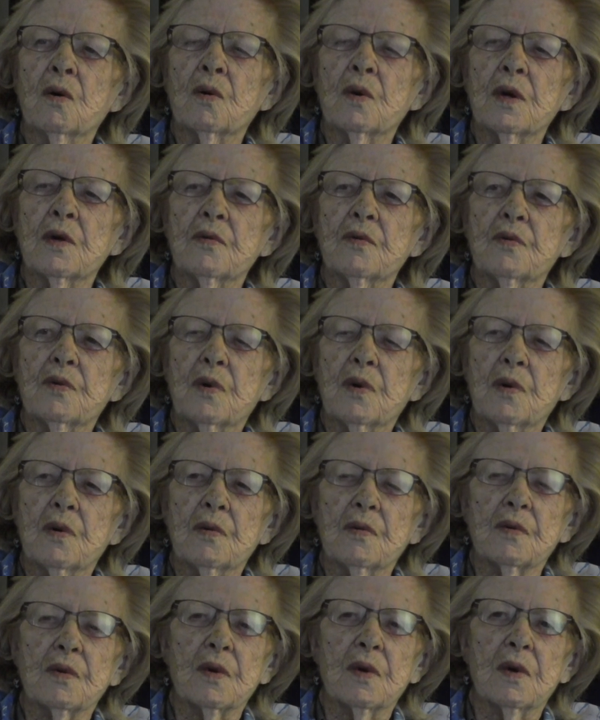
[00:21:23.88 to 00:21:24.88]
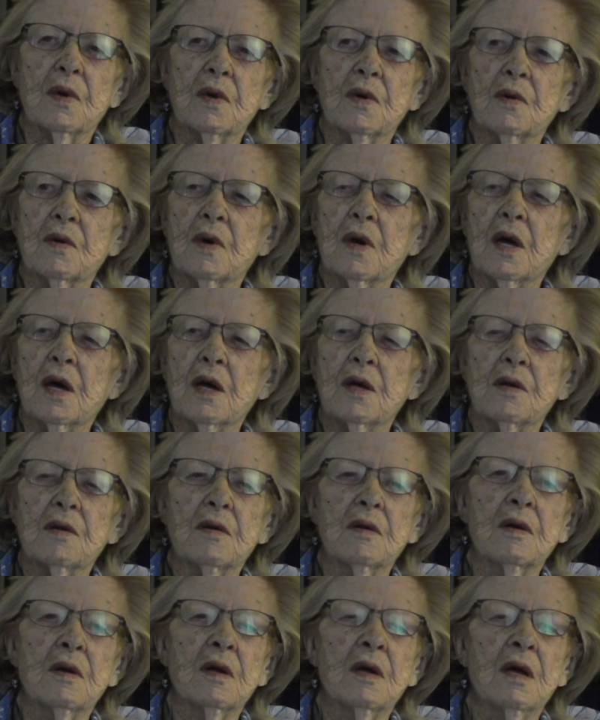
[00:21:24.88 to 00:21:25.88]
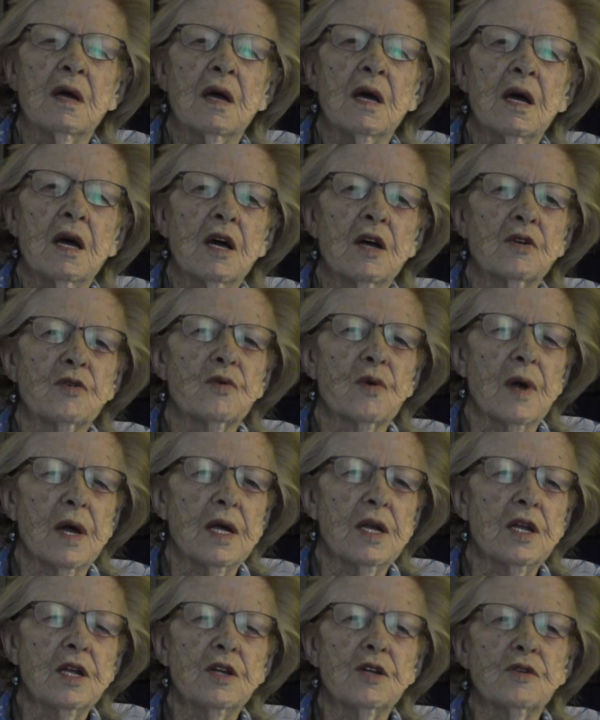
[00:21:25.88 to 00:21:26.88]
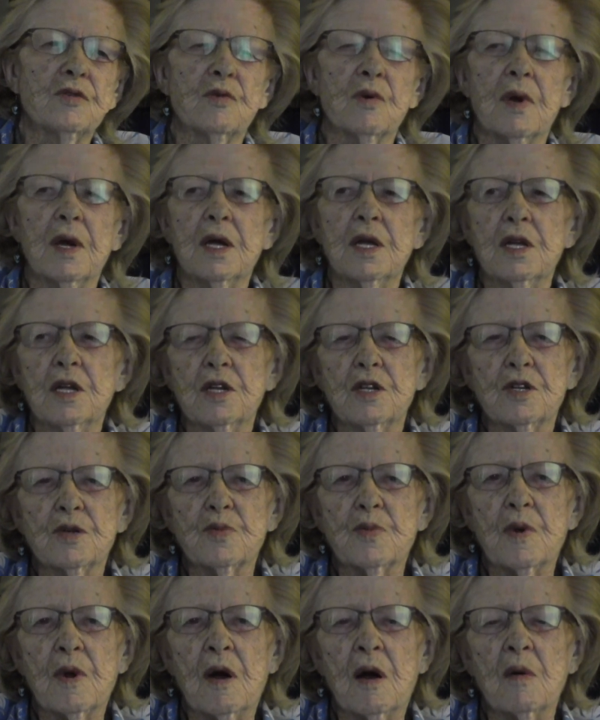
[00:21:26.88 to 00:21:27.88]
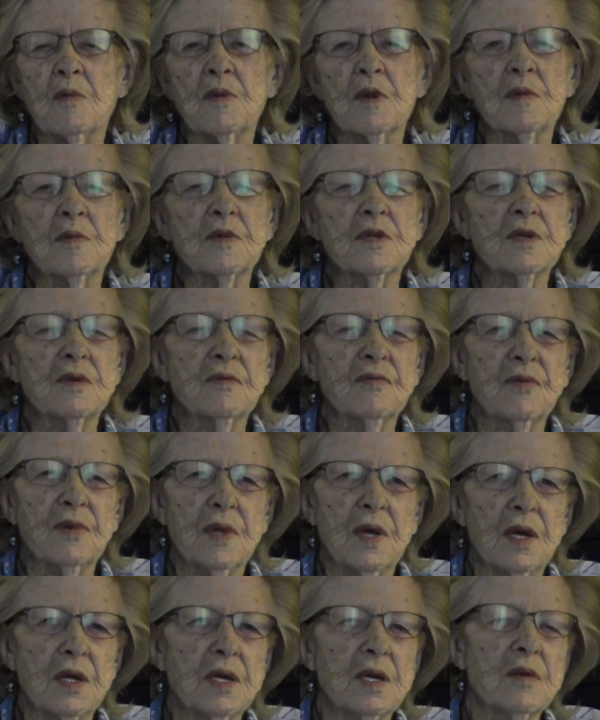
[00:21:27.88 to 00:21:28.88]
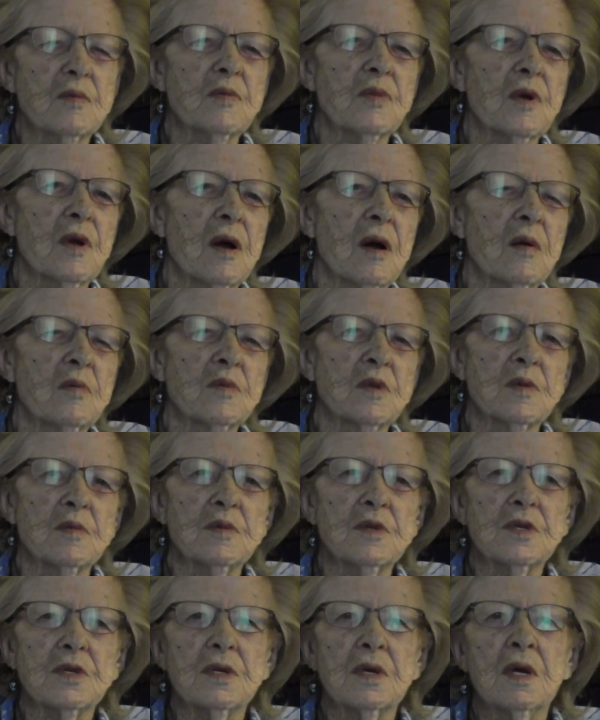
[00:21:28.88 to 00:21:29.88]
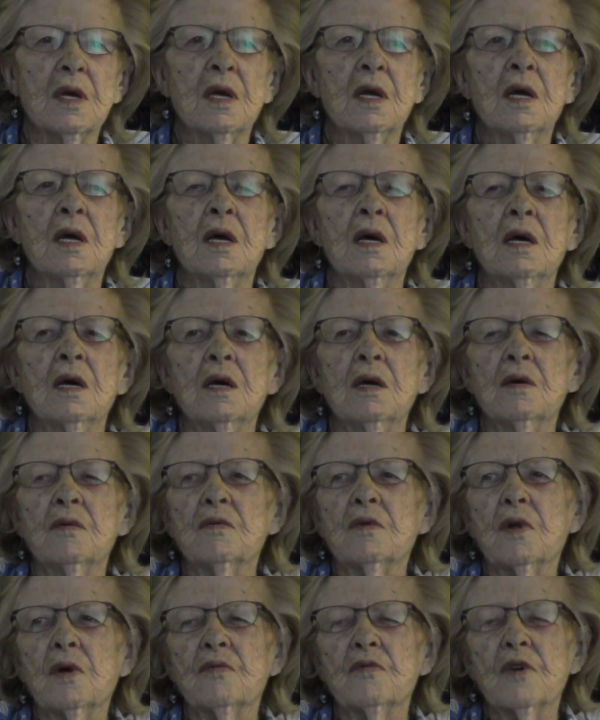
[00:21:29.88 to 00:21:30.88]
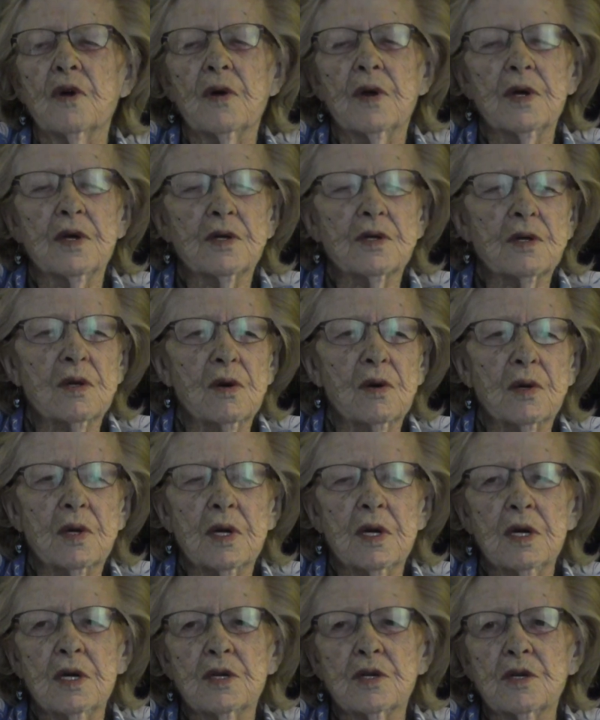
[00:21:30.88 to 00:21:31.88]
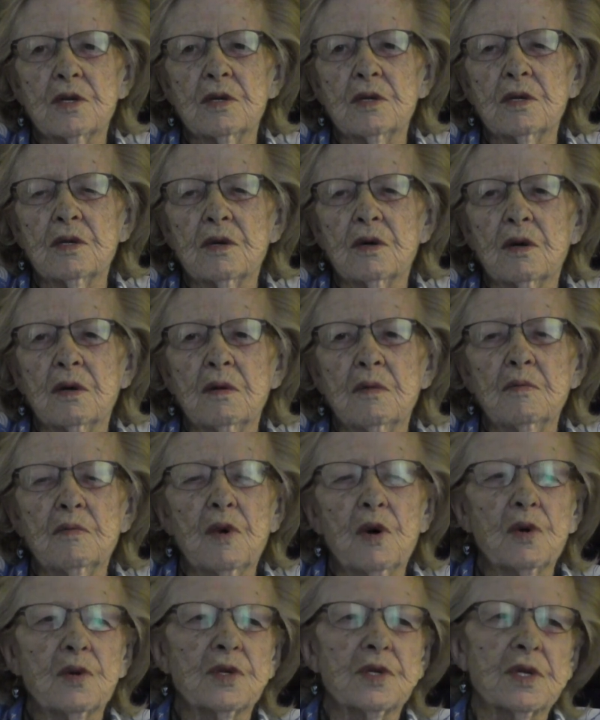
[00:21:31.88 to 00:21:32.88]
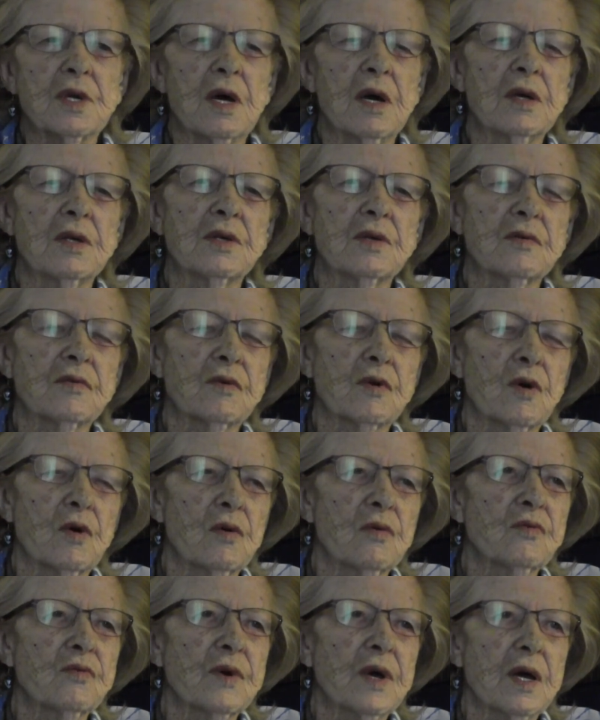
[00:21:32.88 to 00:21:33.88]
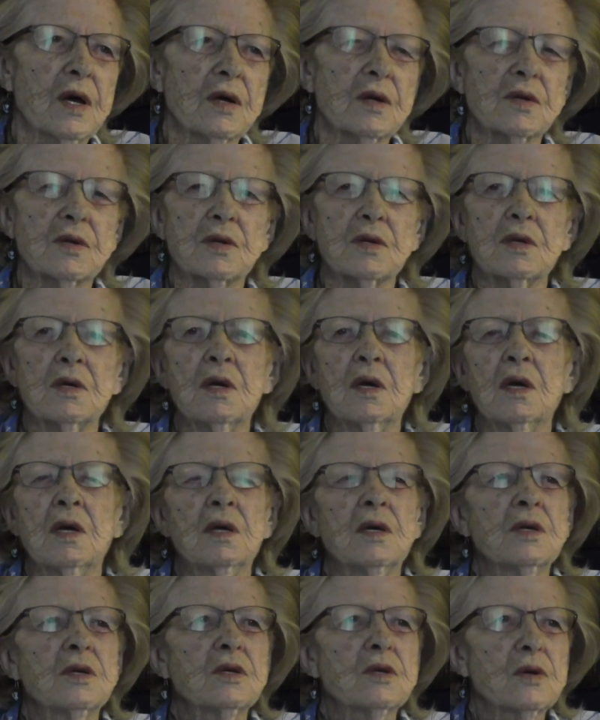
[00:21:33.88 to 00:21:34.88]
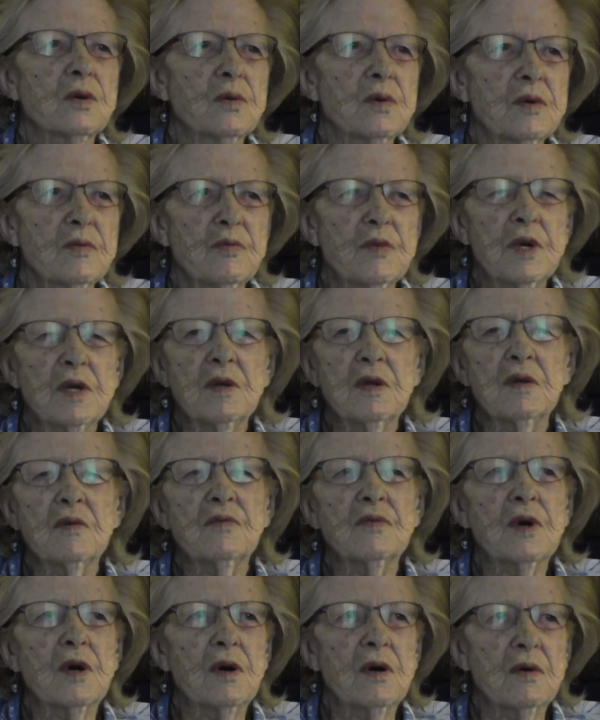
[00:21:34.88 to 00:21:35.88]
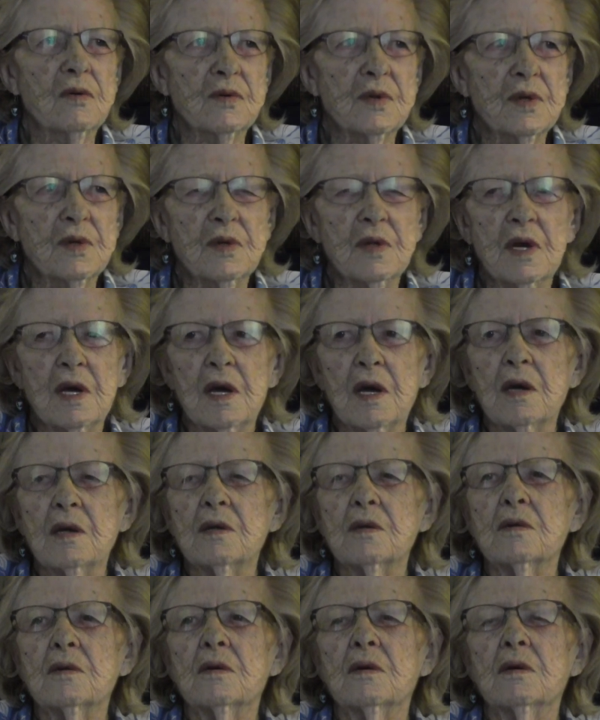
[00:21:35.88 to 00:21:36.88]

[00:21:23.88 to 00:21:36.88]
we've had drainage problems and flooding problems in various locations on both sides of Colfax. So we've been involved in that.